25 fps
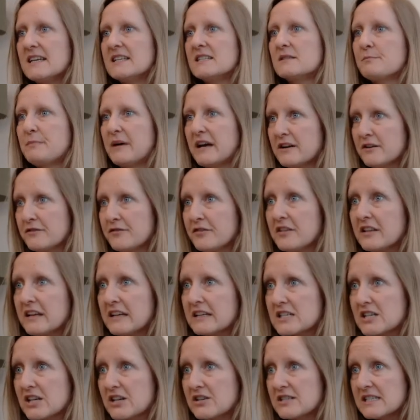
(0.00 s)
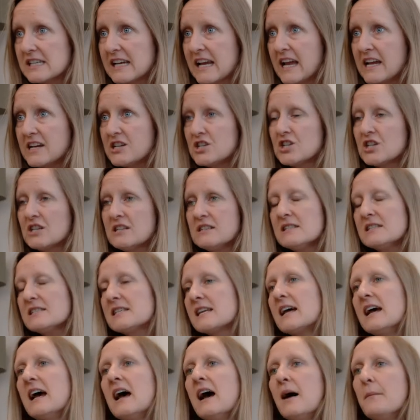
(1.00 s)
It's better for the
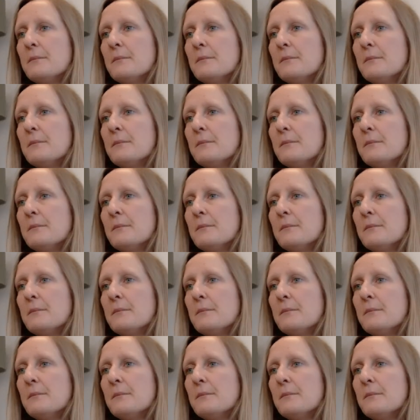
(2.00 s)
associations,